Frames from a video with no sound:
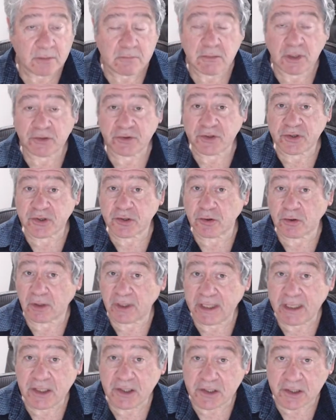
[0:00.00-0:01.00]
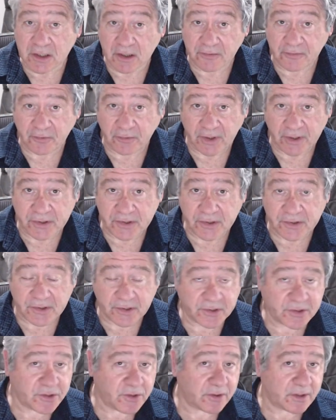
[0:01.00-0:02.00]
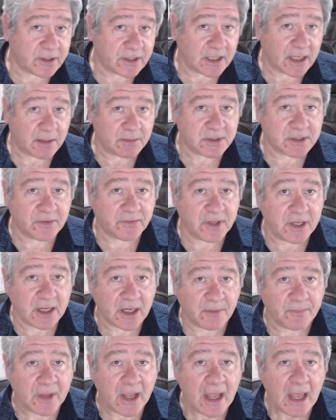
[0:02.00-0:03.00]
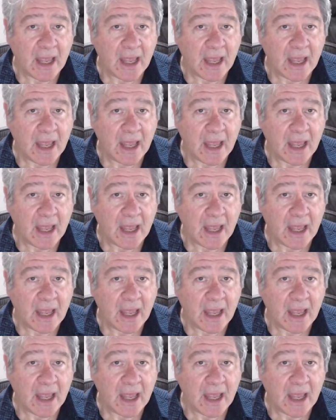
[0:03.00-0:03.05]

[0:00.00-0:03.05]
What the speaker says: monsoonal India, for instance, at certain times of the year,